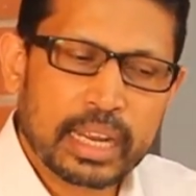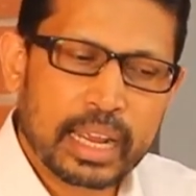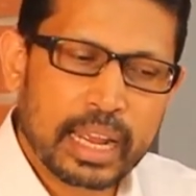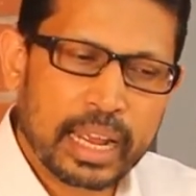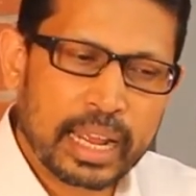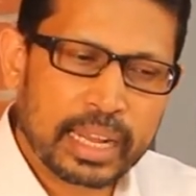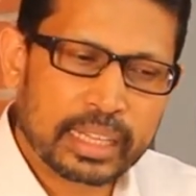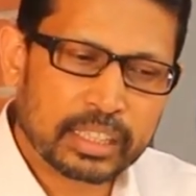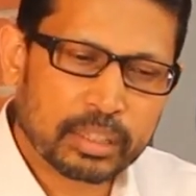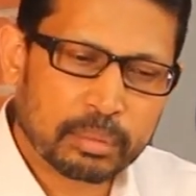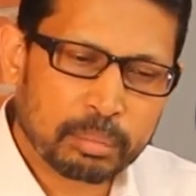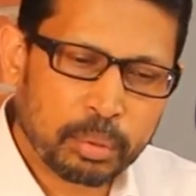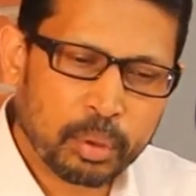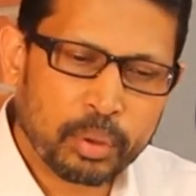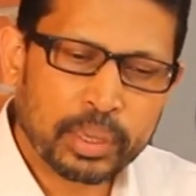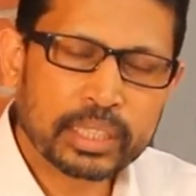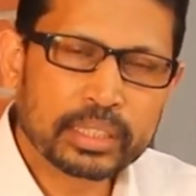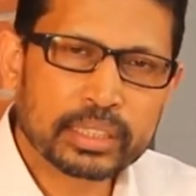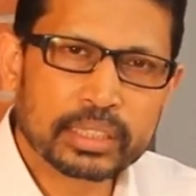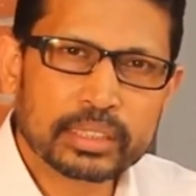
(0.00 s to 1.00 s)
And the
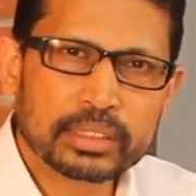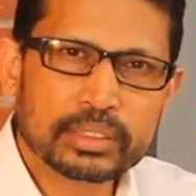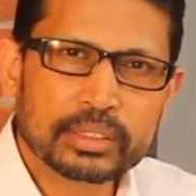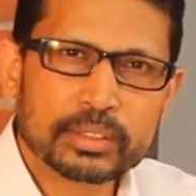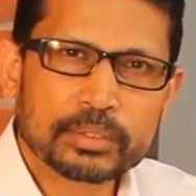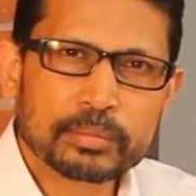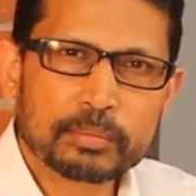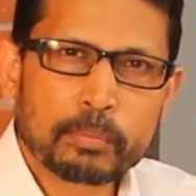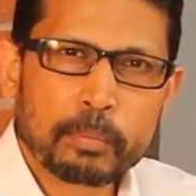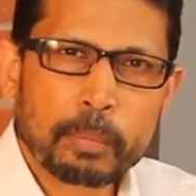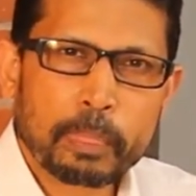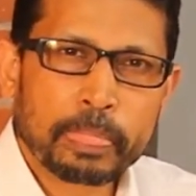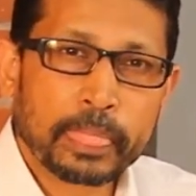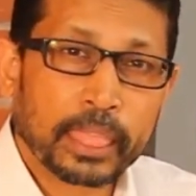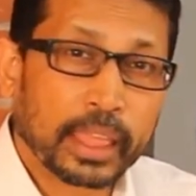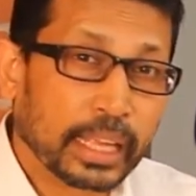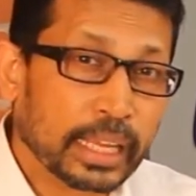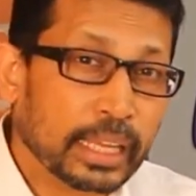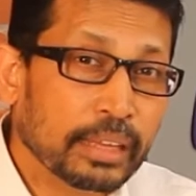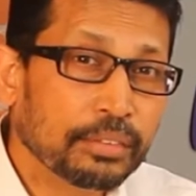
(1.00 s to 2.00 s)
point is,
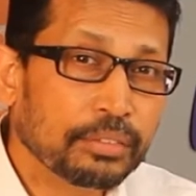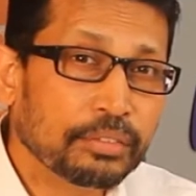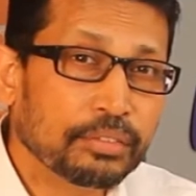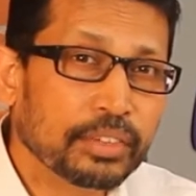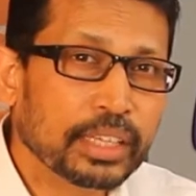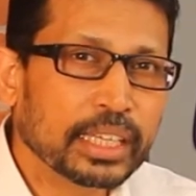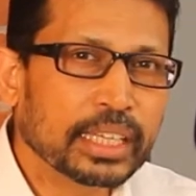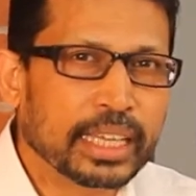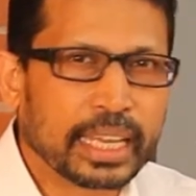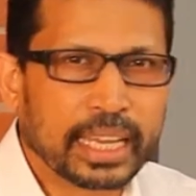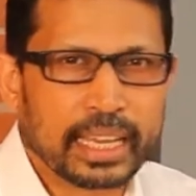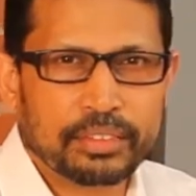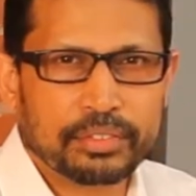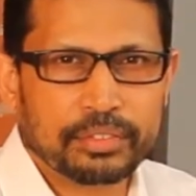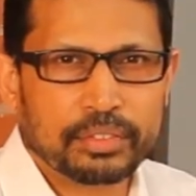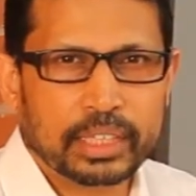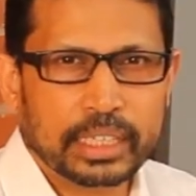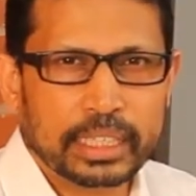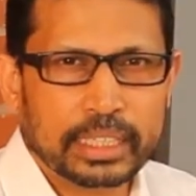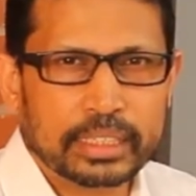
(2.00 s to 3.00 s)
if we
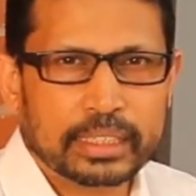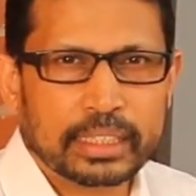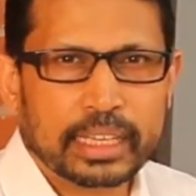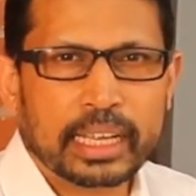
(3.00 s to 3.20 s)
carefully